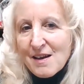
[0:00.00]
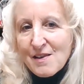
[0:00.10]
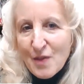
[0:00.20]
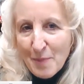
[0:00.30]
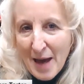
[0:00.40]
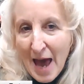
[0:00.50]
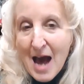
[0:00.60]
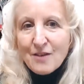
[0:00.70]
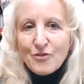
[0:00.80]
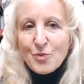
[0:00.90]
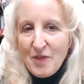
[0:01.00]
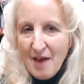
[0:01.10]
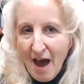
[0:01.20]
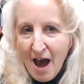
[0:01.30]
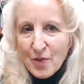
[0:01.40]
in the past,
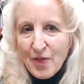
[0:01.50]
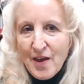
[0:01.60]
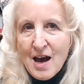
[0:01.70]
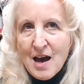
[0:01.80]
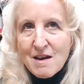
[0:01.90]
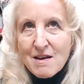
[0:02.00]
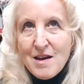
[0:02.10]
without that,